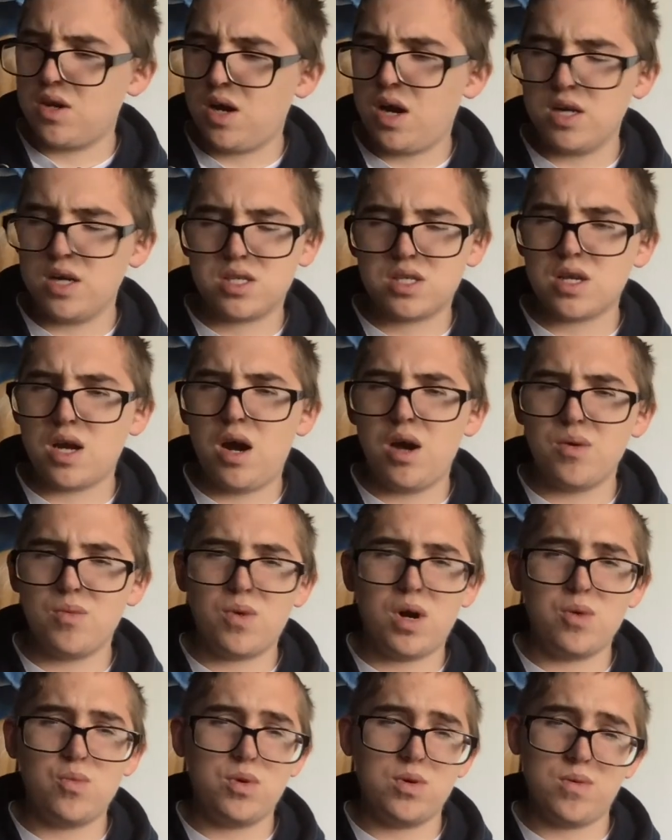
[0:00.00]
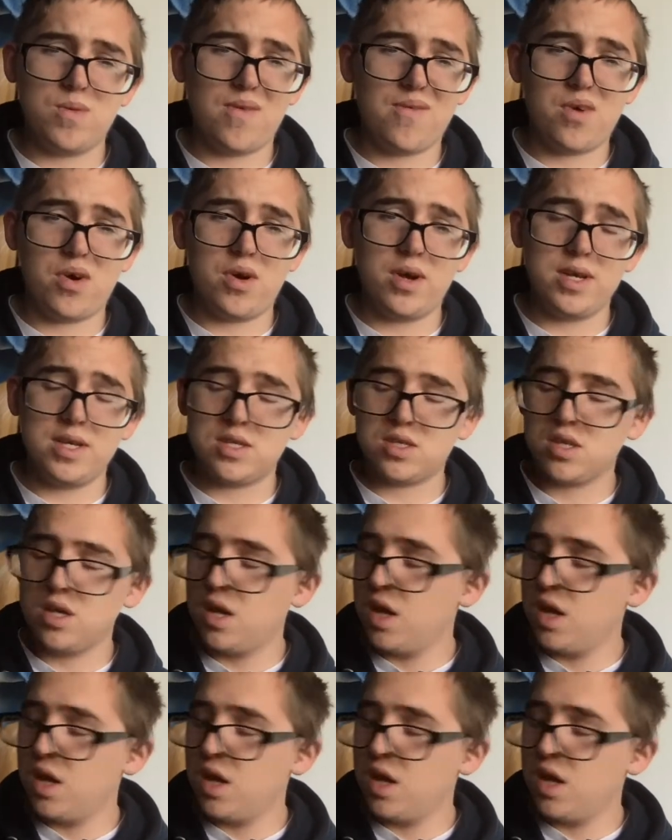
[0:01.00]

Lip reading: I wouldn't advise.